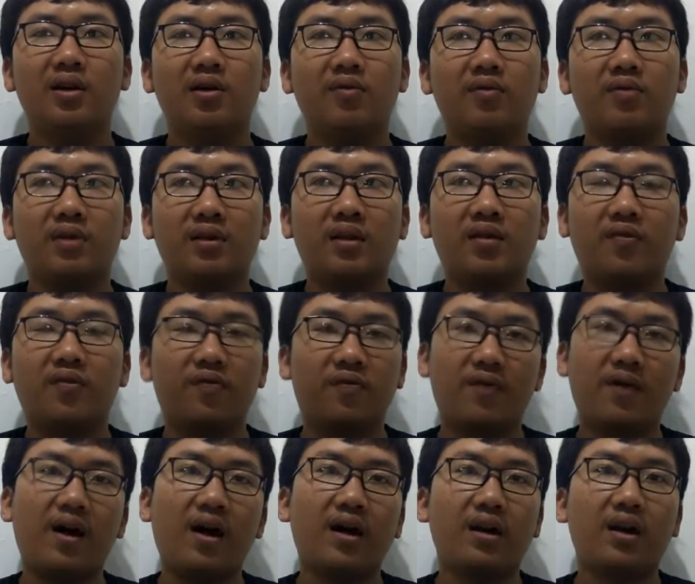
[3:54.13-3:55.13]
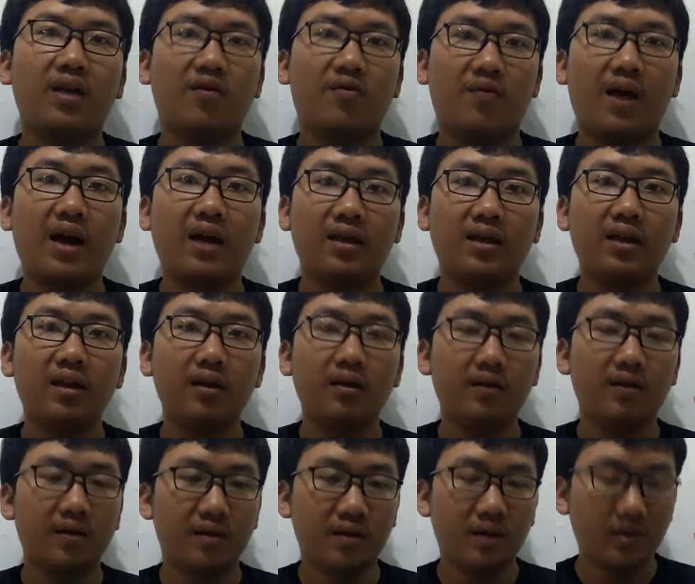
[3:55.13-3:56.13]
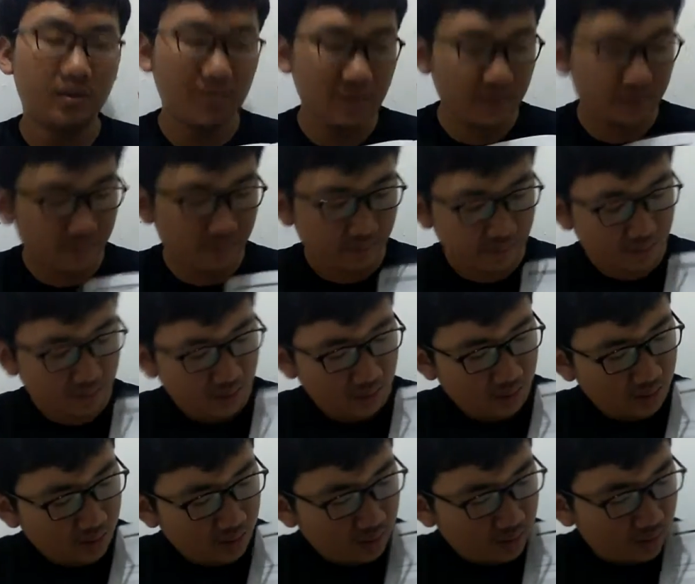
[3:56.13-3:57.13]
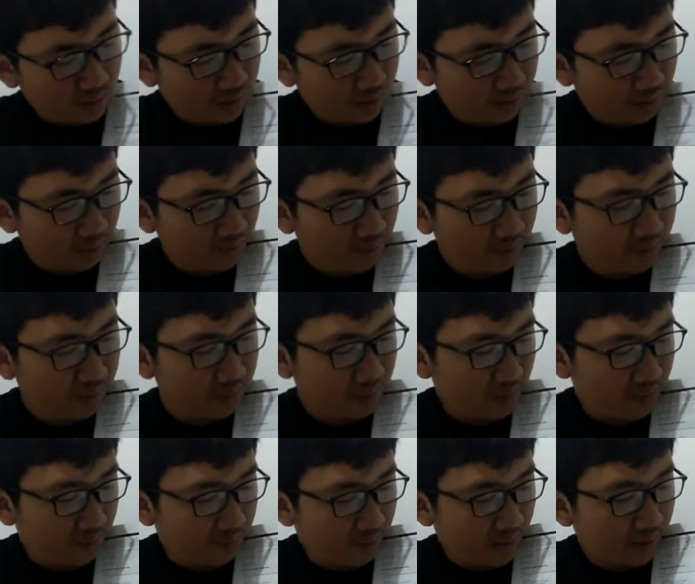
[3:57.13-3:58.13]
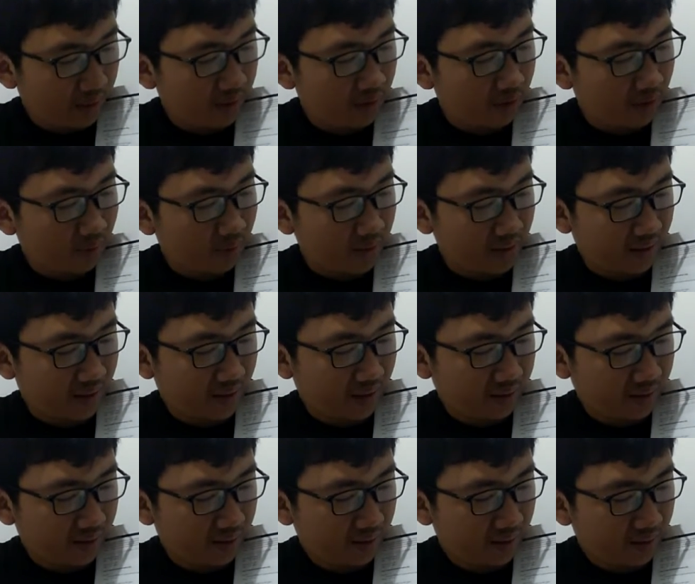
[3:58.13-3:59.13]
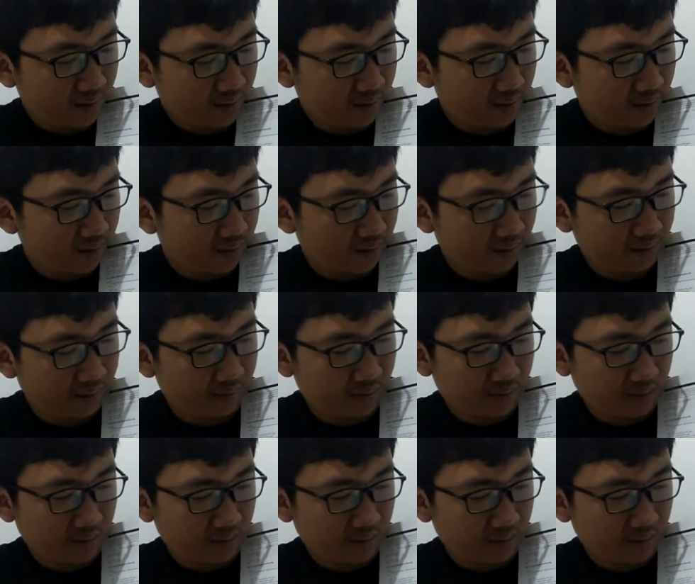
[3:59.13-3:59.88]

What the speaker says: we tend to find in writing terms. Like some of them are writing complete sentences,